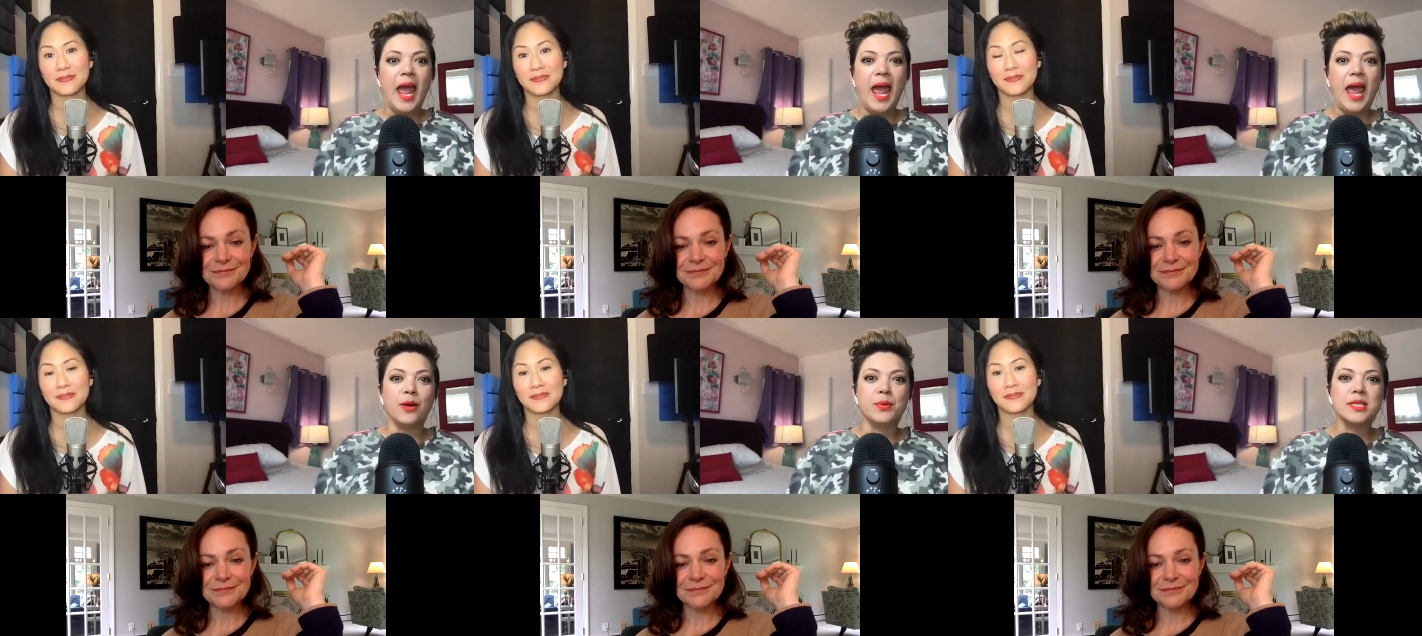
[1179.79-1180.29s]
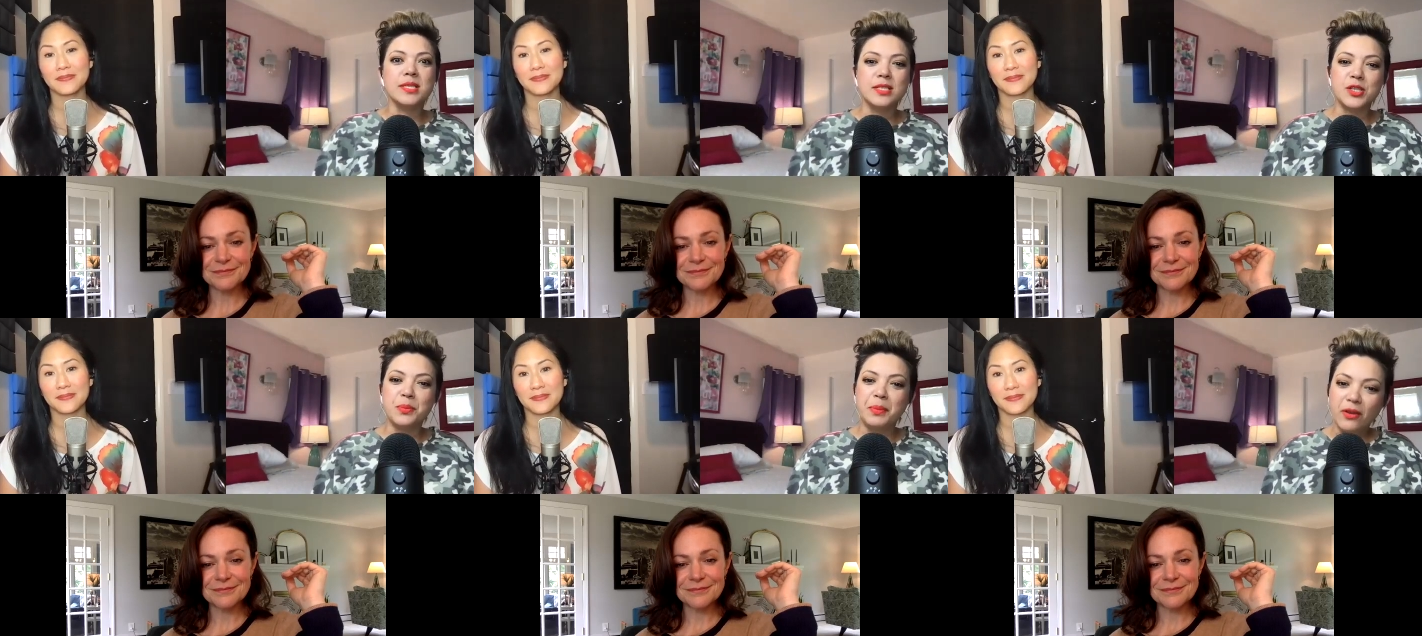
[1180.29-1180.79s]
Speaker 1: And it was such
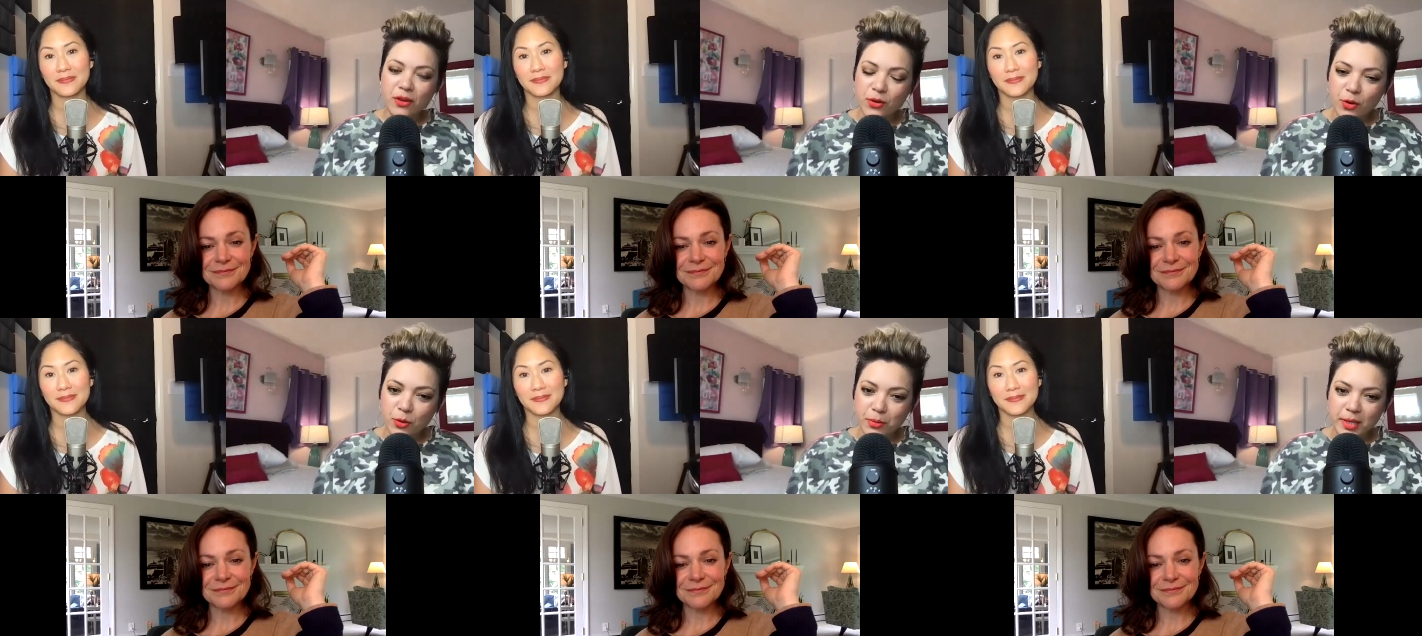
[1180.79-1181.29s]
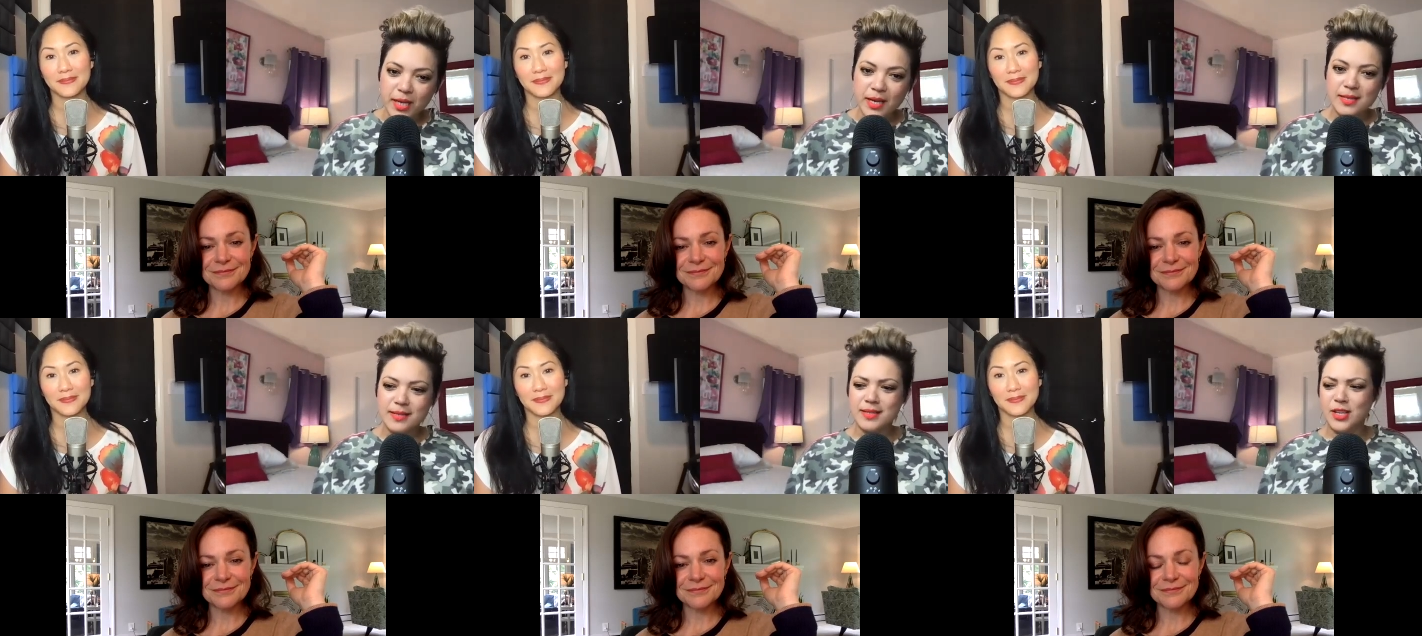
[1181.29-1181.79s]
a miracle
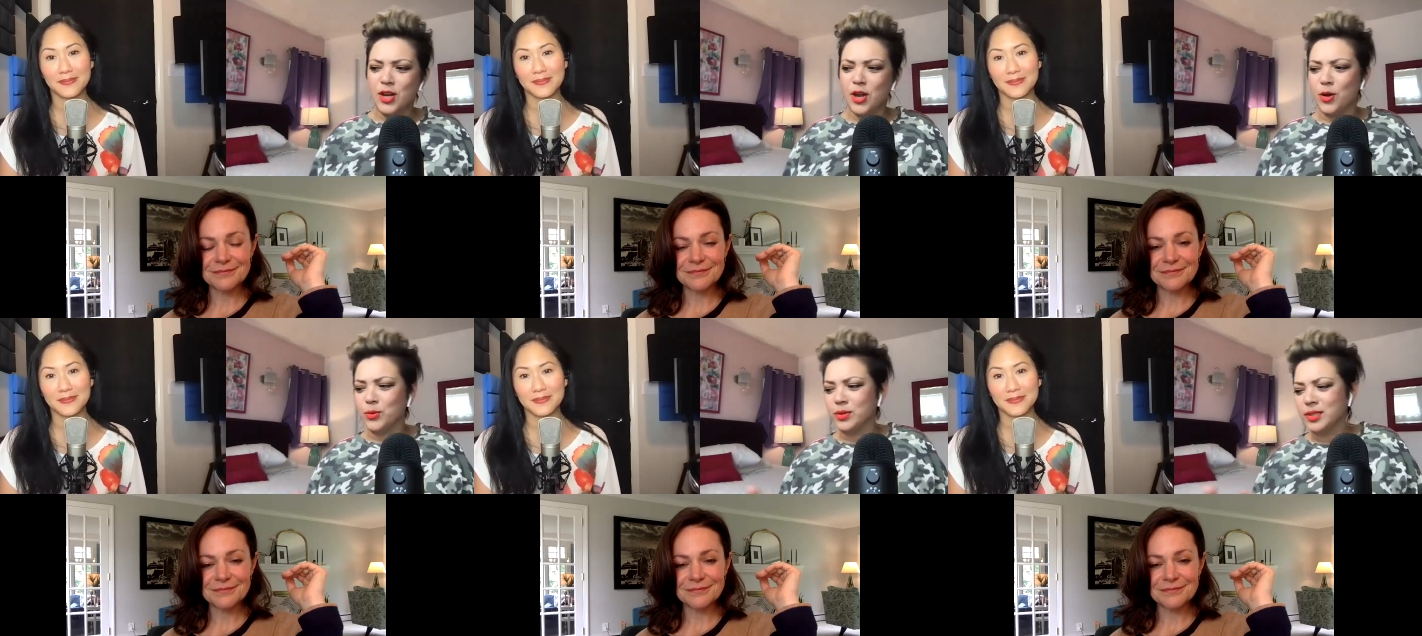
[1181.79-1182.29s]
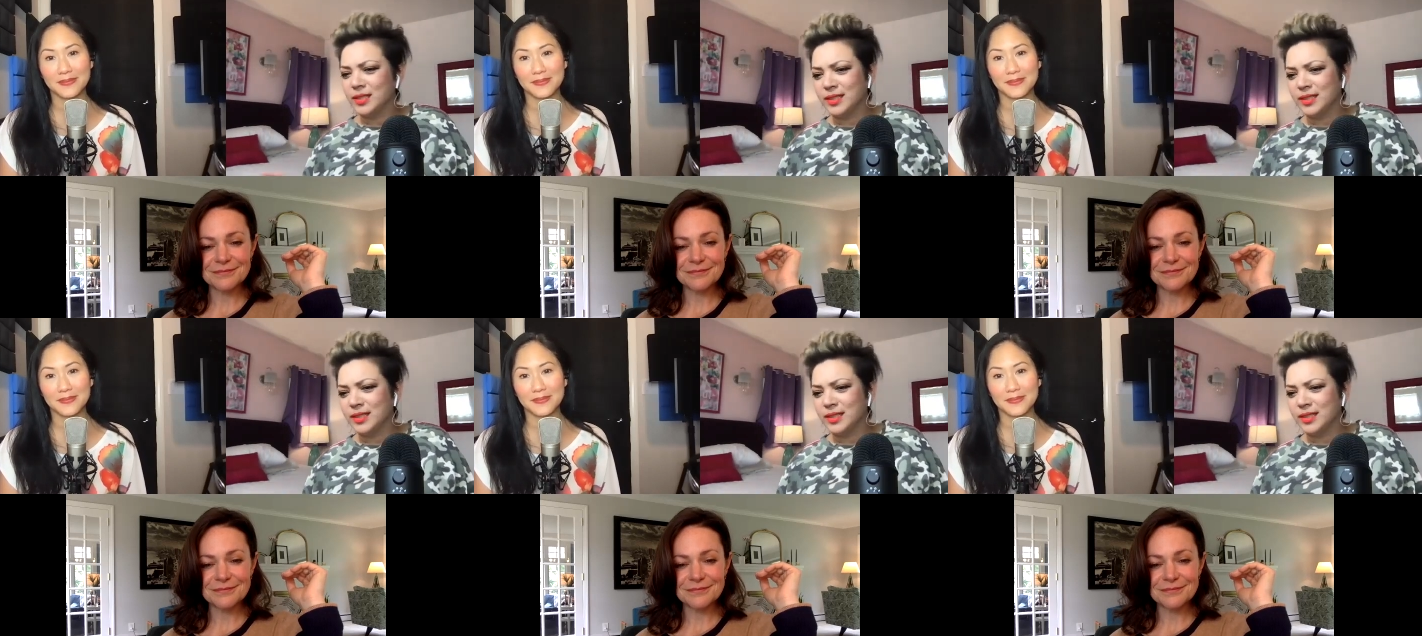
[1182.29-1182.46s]
because, you know,